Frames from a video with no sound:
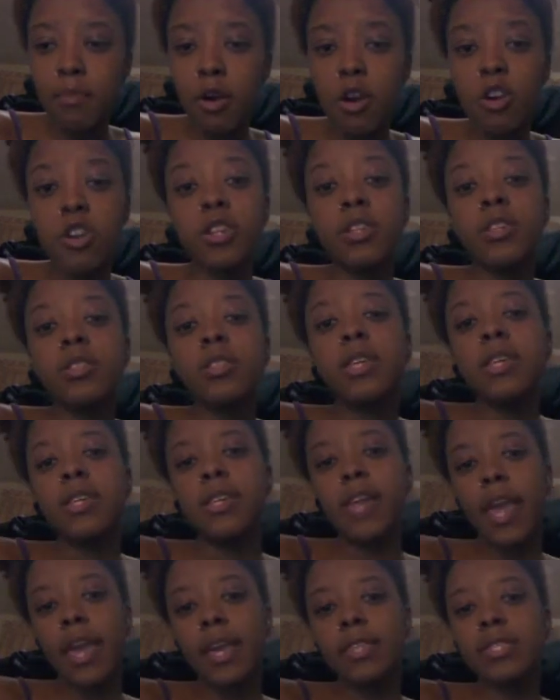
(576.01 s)
Martin,
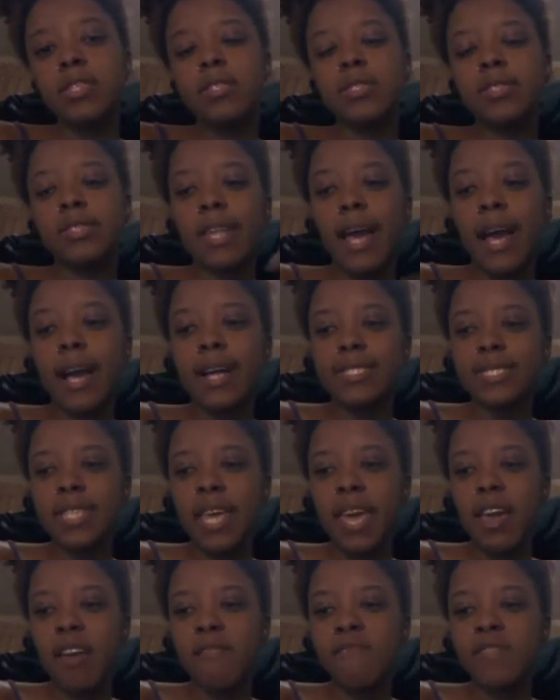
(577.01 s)
Yandy decides to
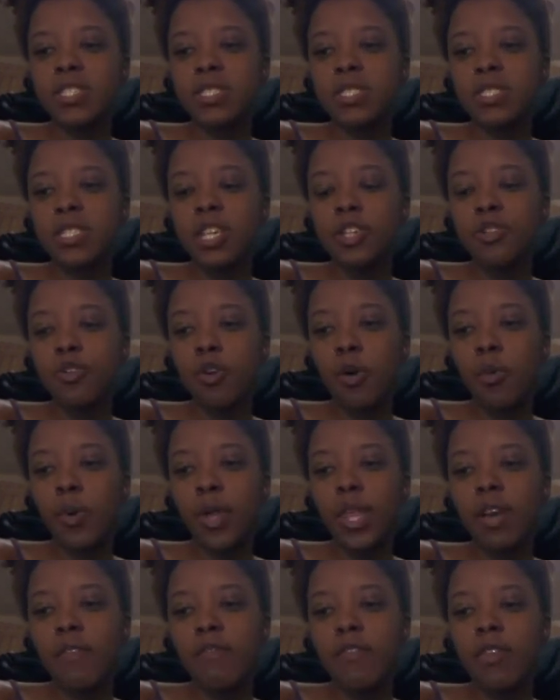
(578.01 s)
have this dinner or
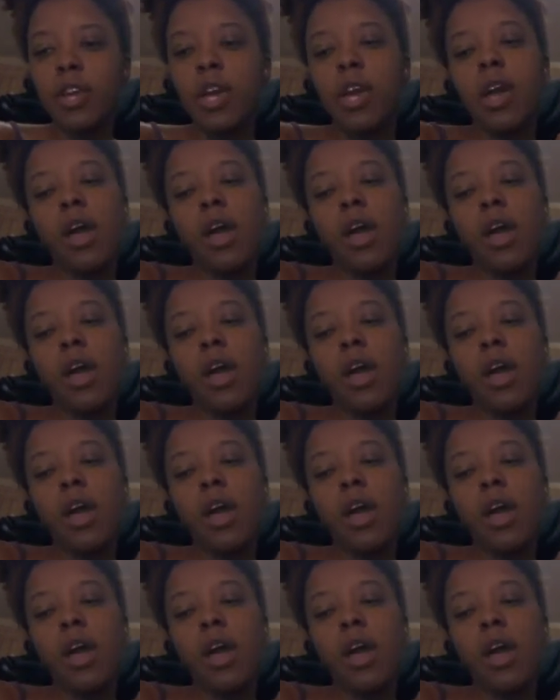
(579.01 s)
whatever.